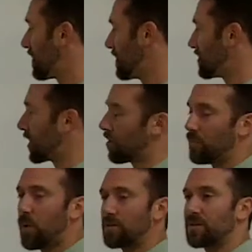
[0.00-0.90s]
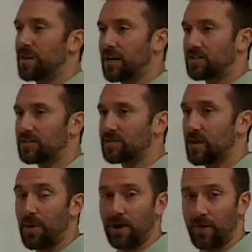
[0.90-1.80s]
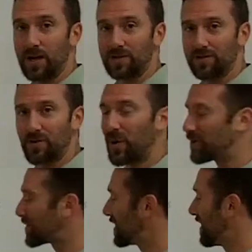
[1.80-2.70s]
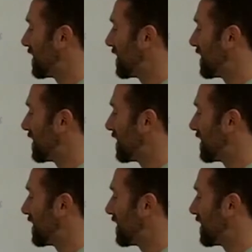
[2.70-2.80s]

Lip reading: These are important things in moderation, of course,